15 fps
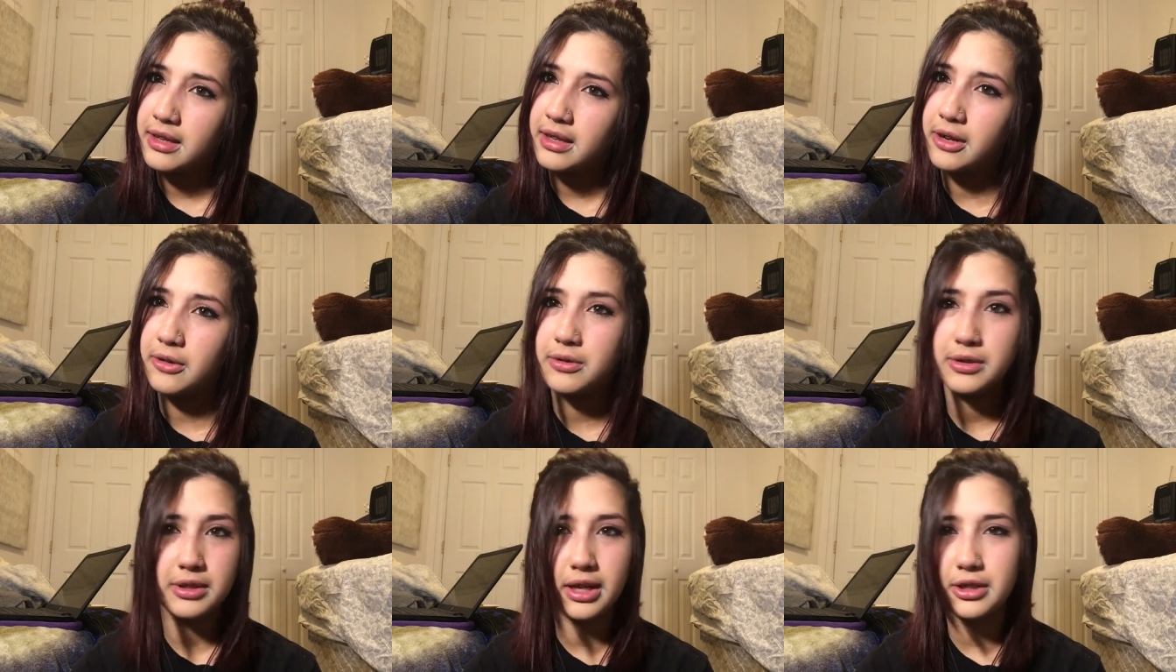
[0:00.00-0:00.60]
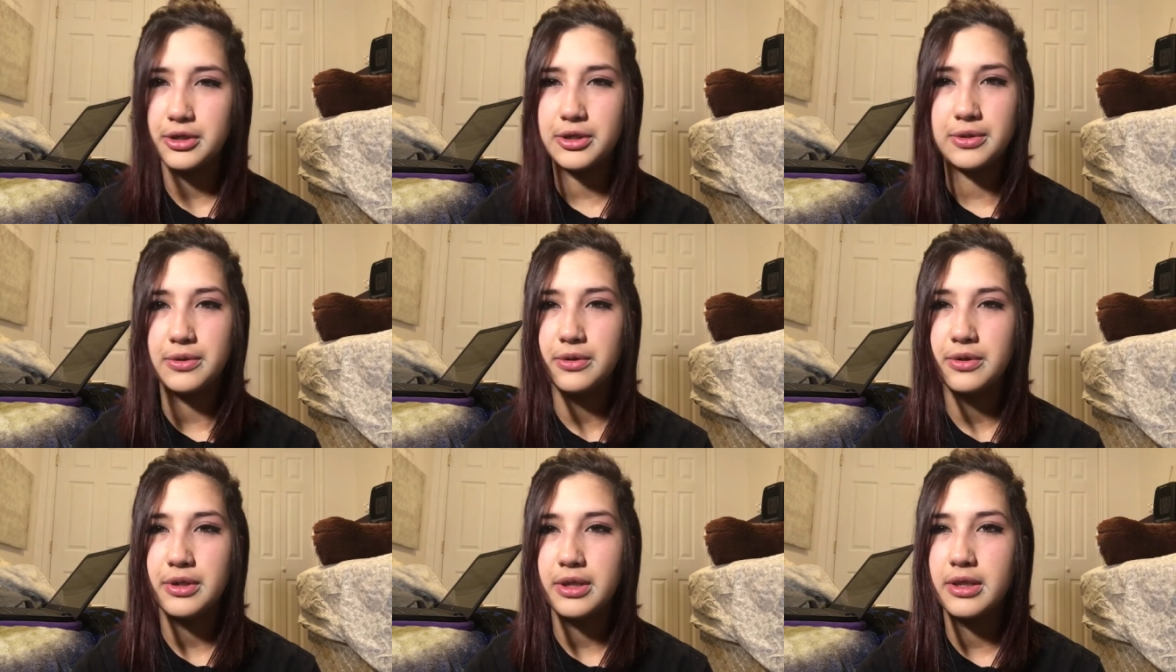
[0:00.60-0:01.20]
No, not
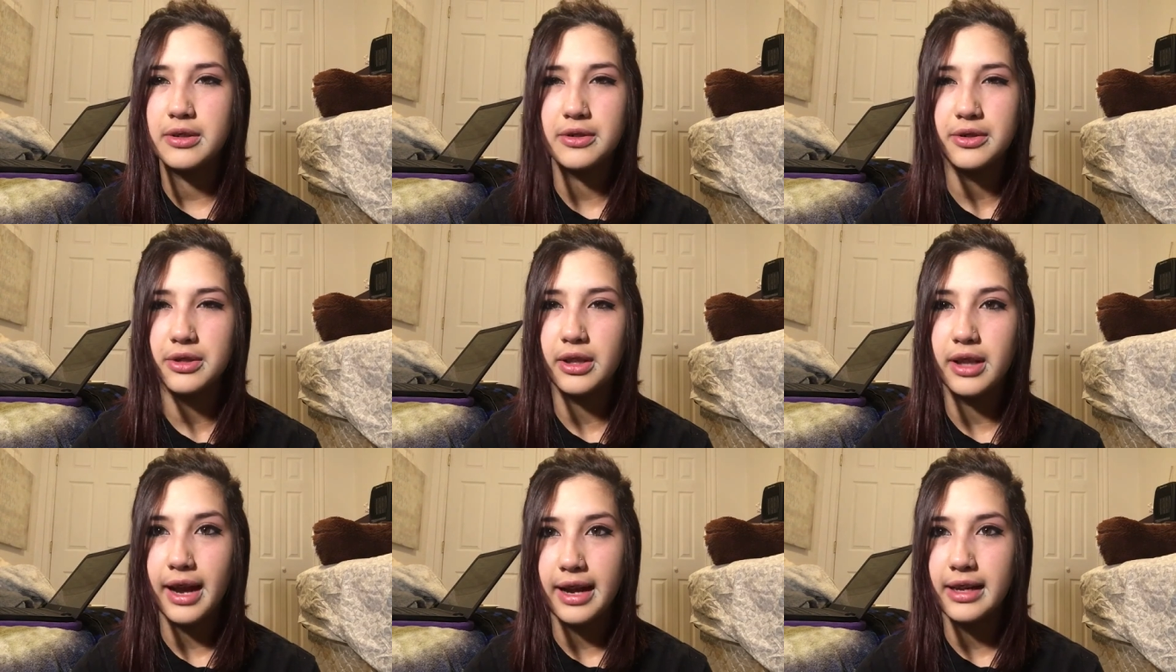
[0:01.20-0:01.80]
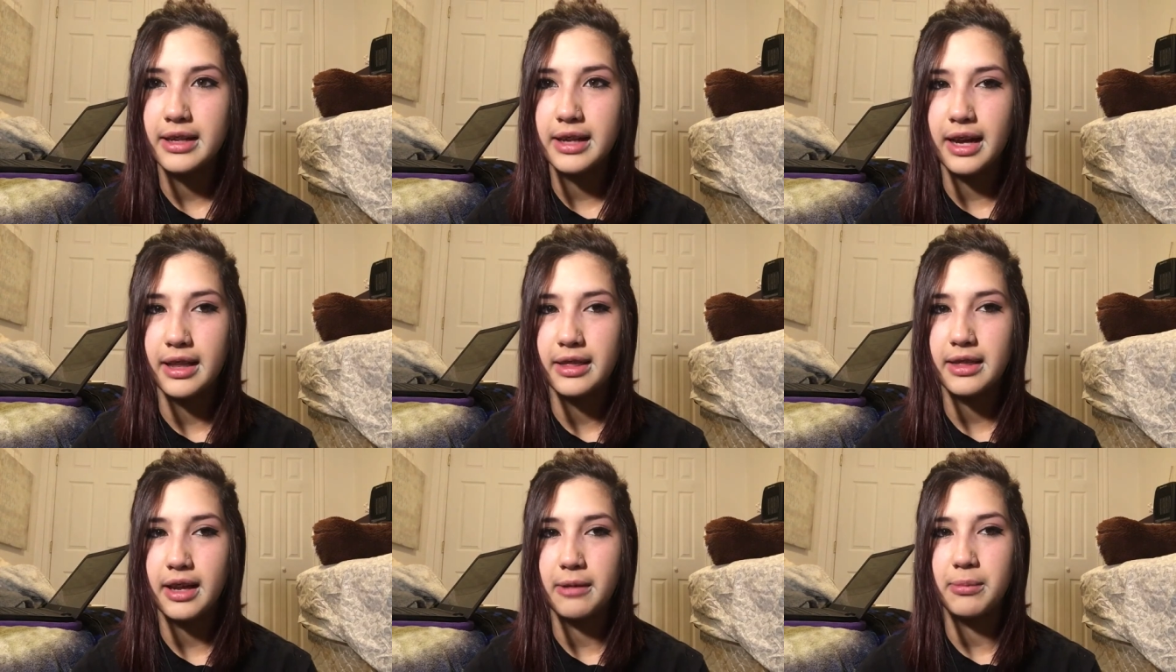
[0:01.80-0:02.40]
June. It was July
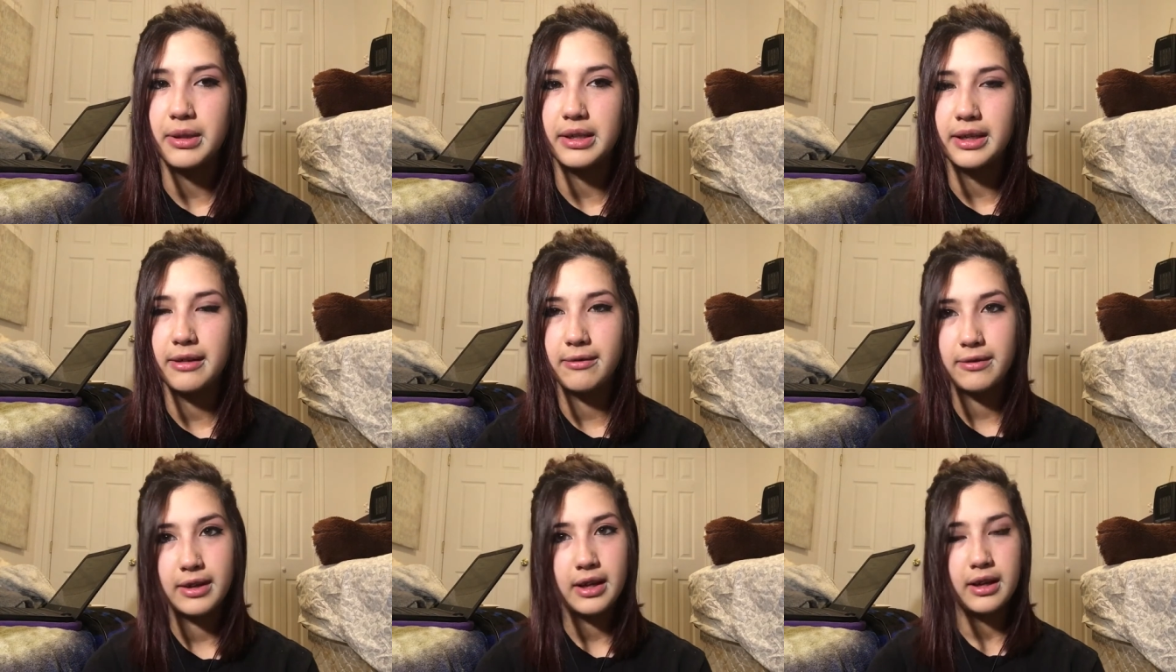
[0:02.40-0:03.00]
10th, I believe,